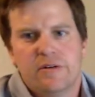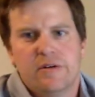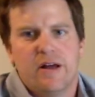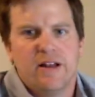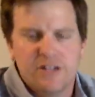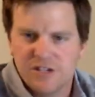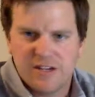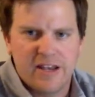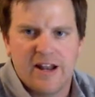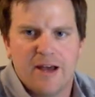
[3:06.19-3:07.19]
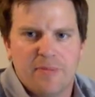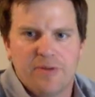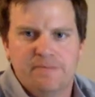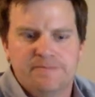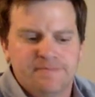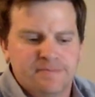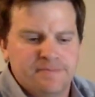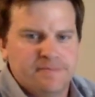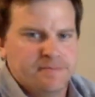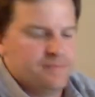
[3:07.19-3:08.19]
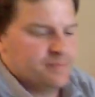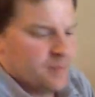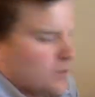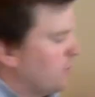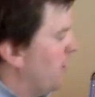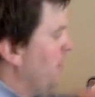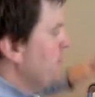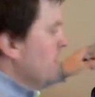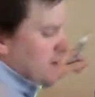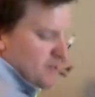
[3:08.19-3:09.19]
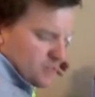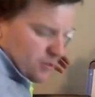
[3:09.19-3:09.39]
right? It just can't happen. Okay, so